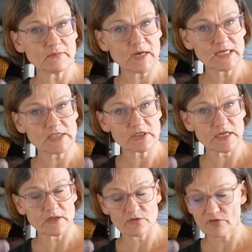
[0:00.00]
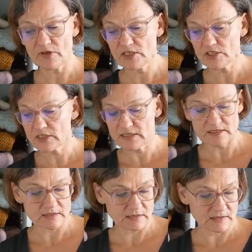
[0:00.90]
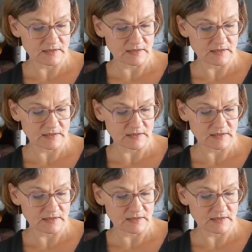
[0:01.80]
March and finished it